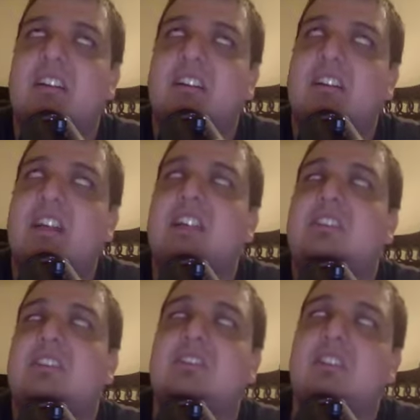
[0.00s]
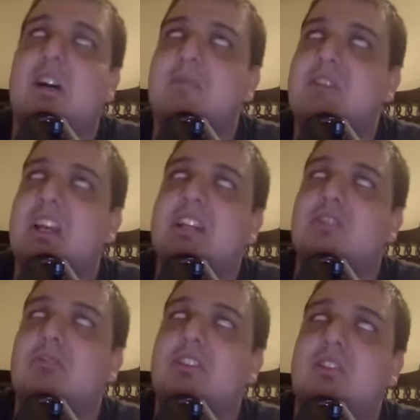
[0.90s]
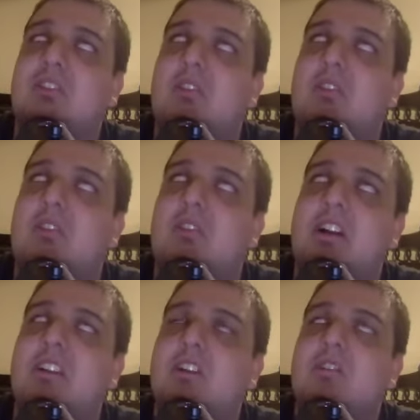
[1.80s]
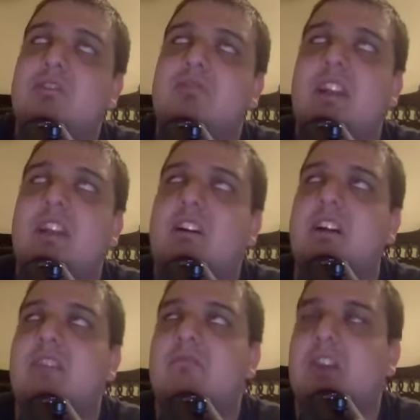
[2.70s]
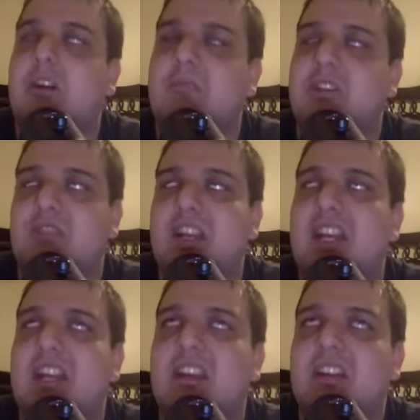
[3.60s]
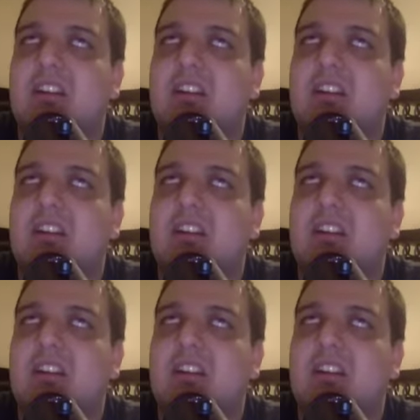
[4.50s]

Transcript: It's a subject. It's what's going on in the news right now in Real Madrid.